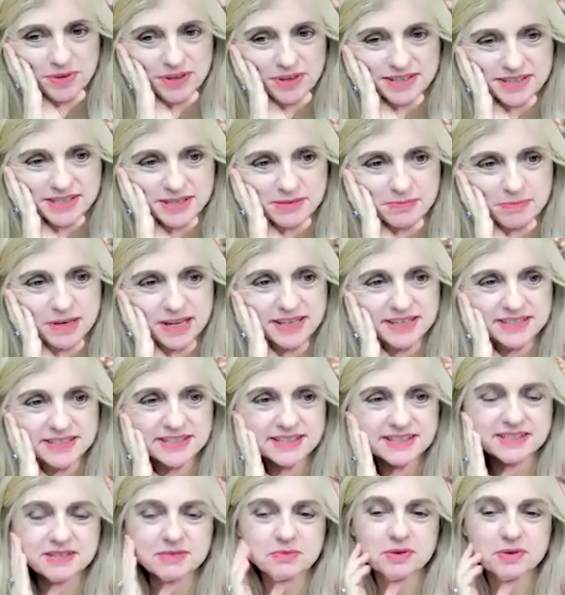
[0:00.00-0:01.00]
That's
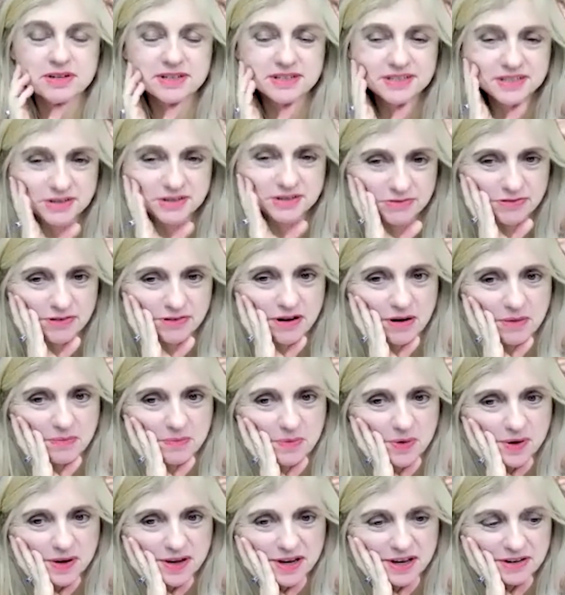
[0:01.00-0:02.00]
amazing. So what did you farm?
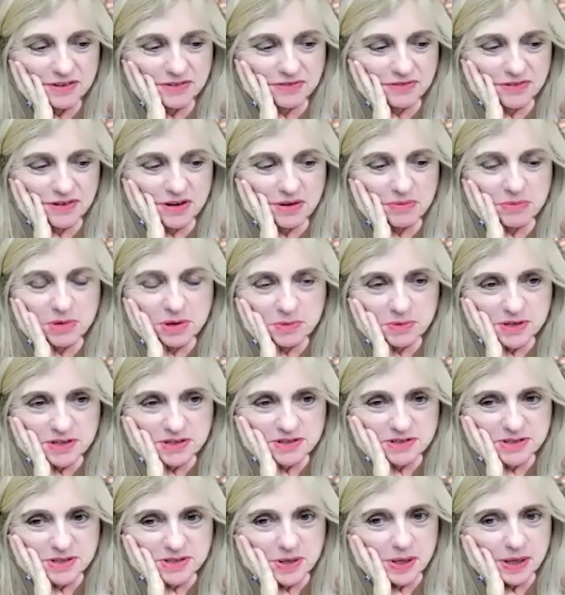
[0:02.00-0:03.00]
What kind of farming were
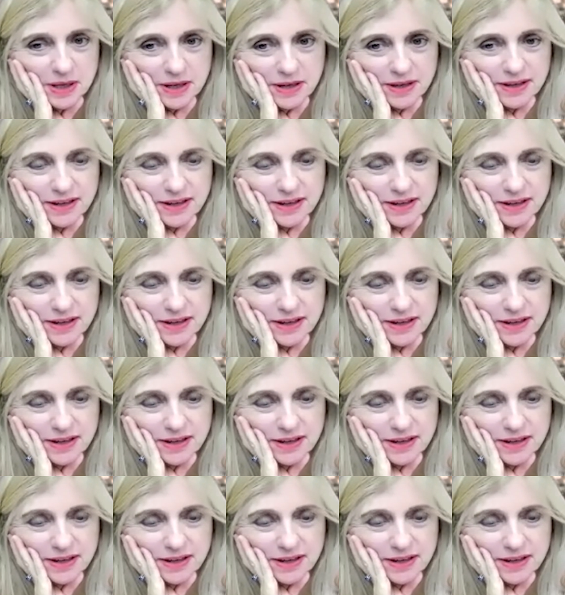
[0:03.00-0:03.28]
you doing?